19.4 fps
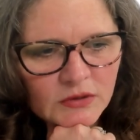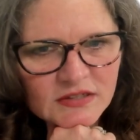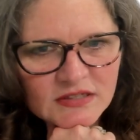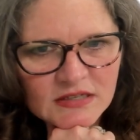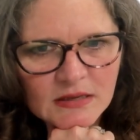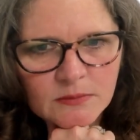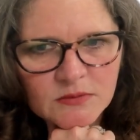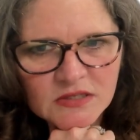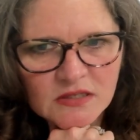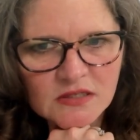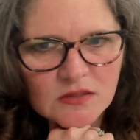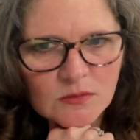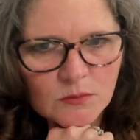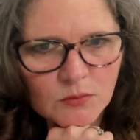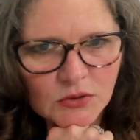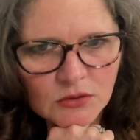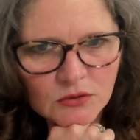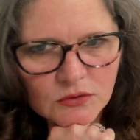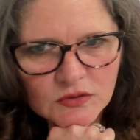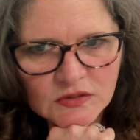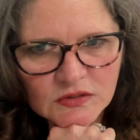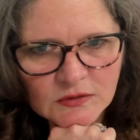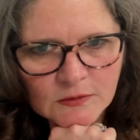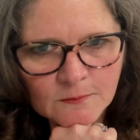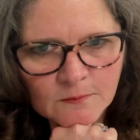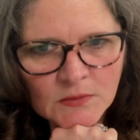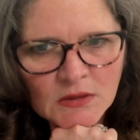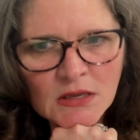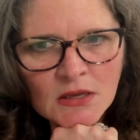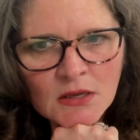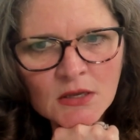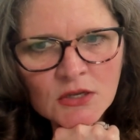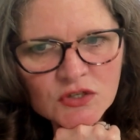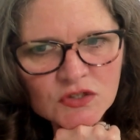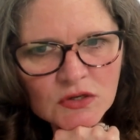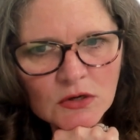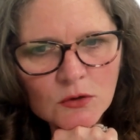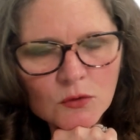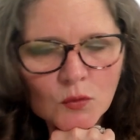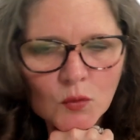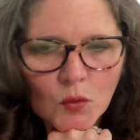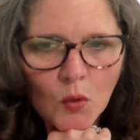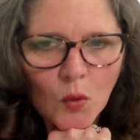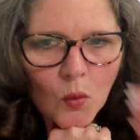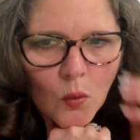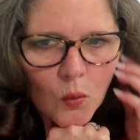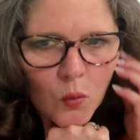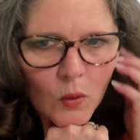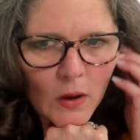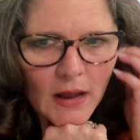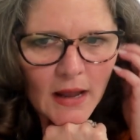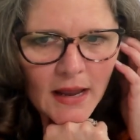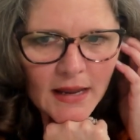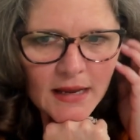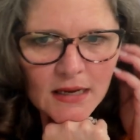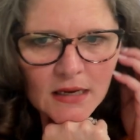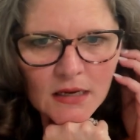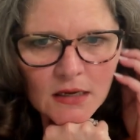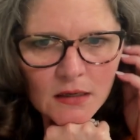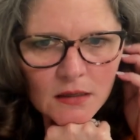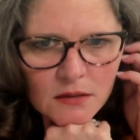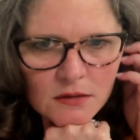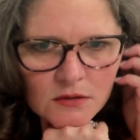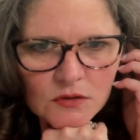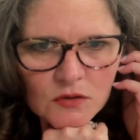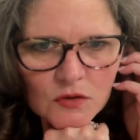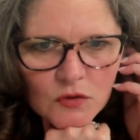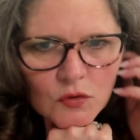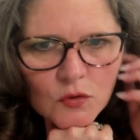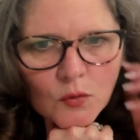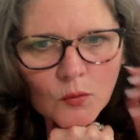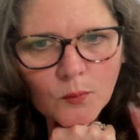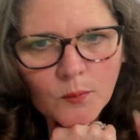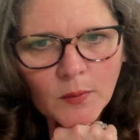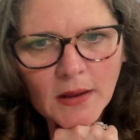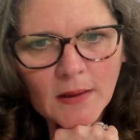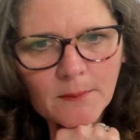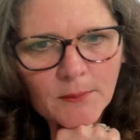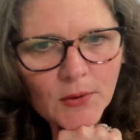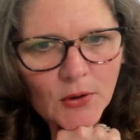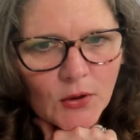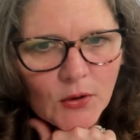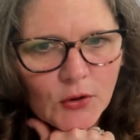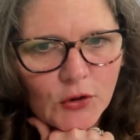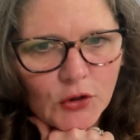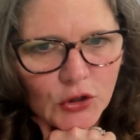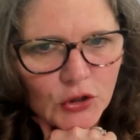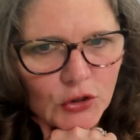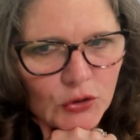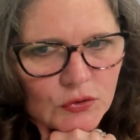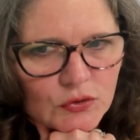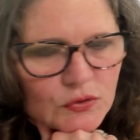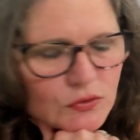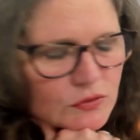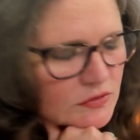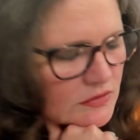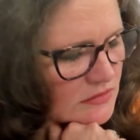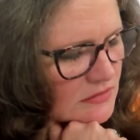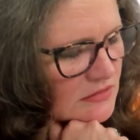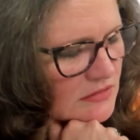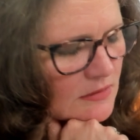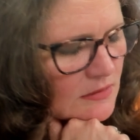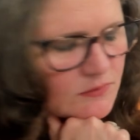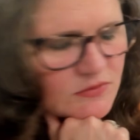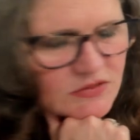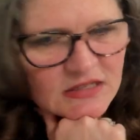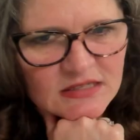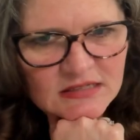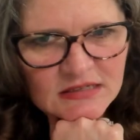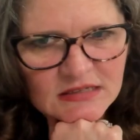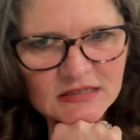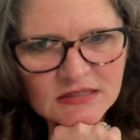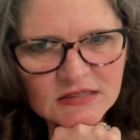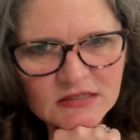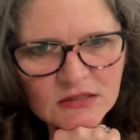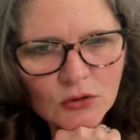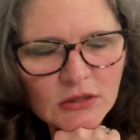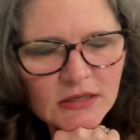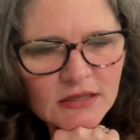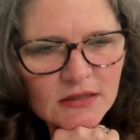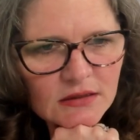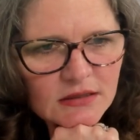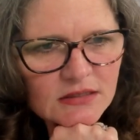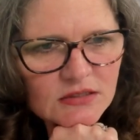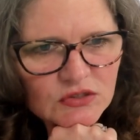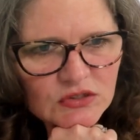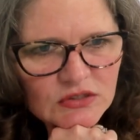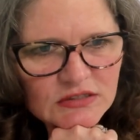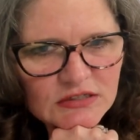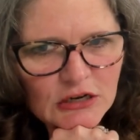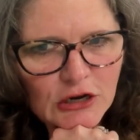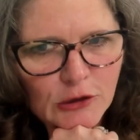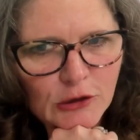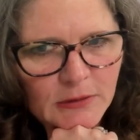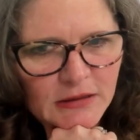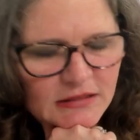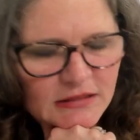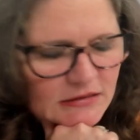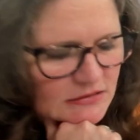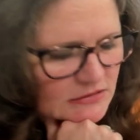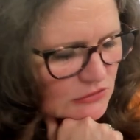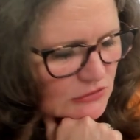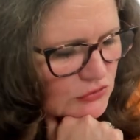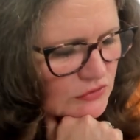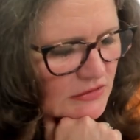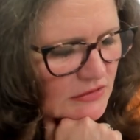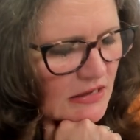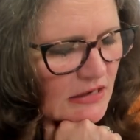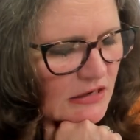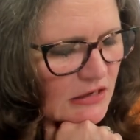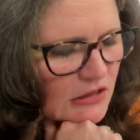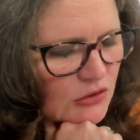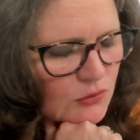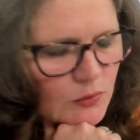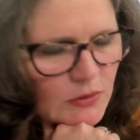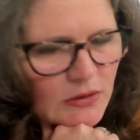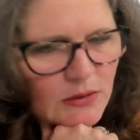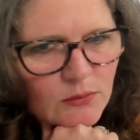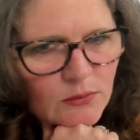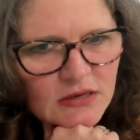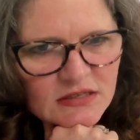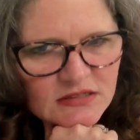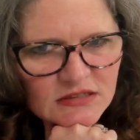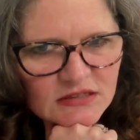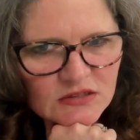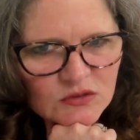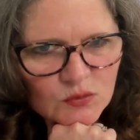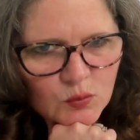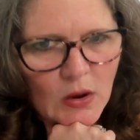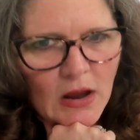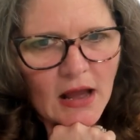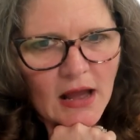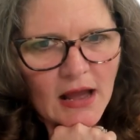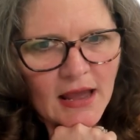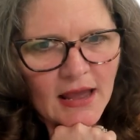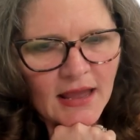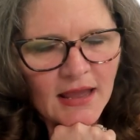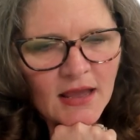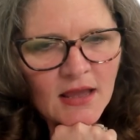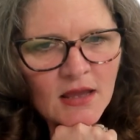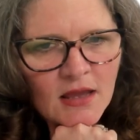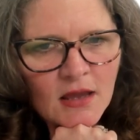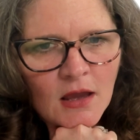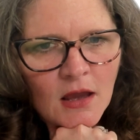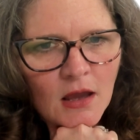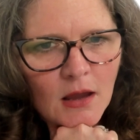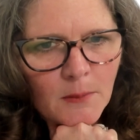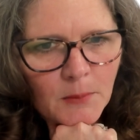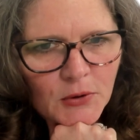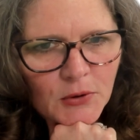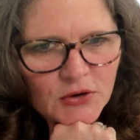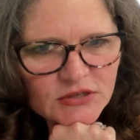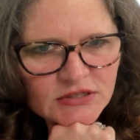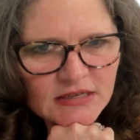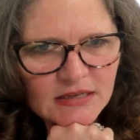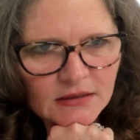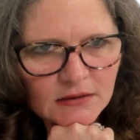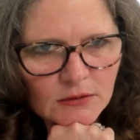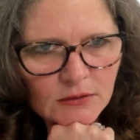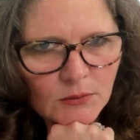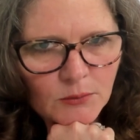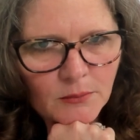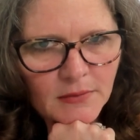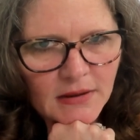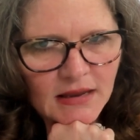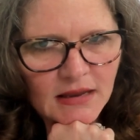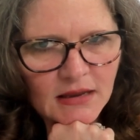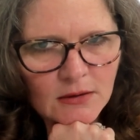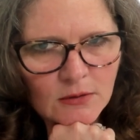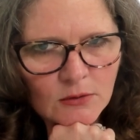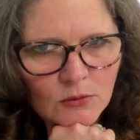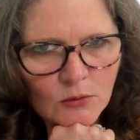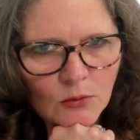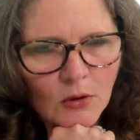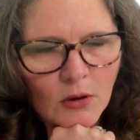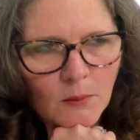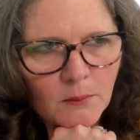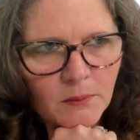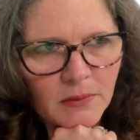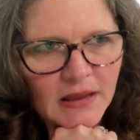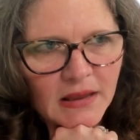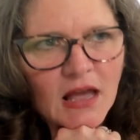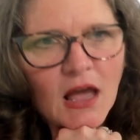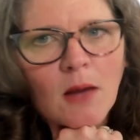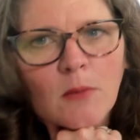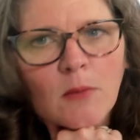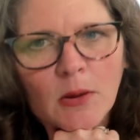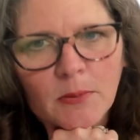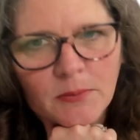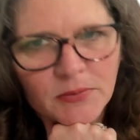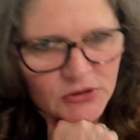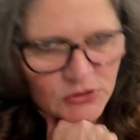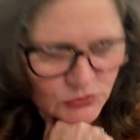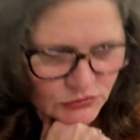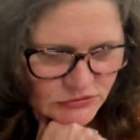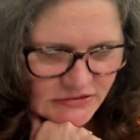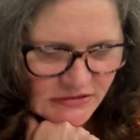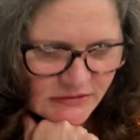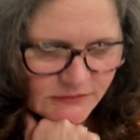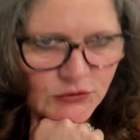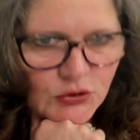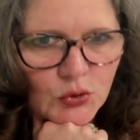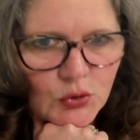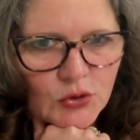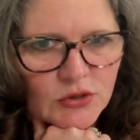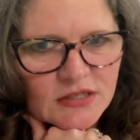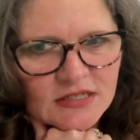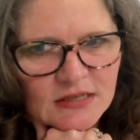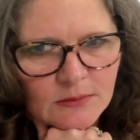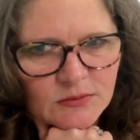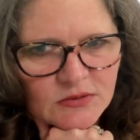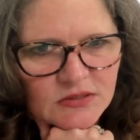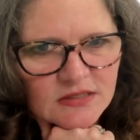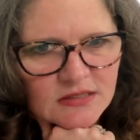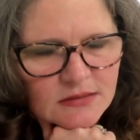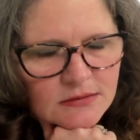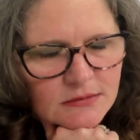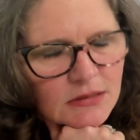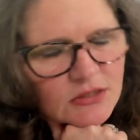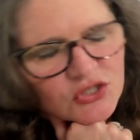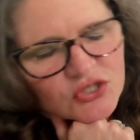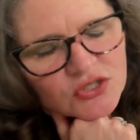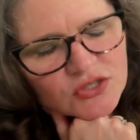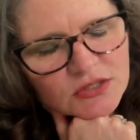substance abuse. So why do people use substances? So let's just talk about this. There's kind of three reasons why a person might become abusive towards substances, not